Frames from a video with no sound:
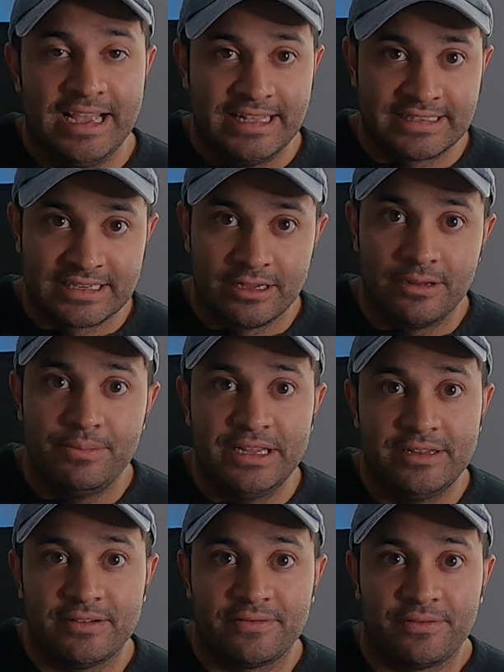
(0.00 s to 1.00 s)
it's going to be
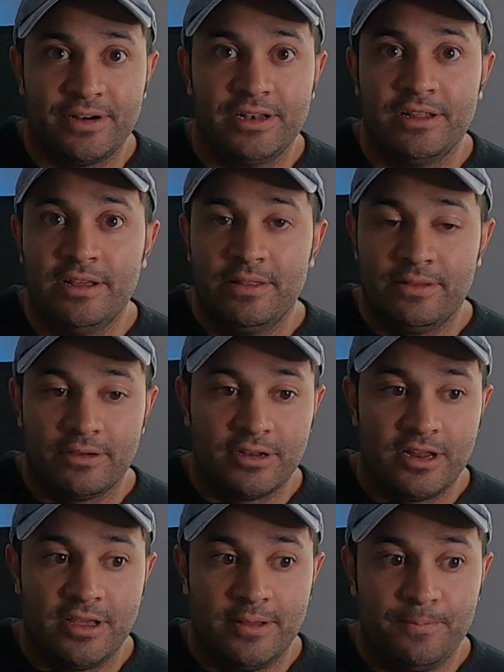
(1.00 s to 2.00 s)
different.
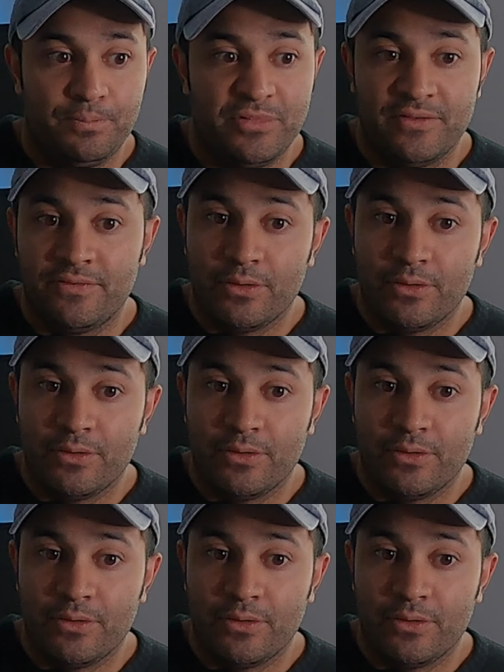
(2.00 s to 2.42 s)
The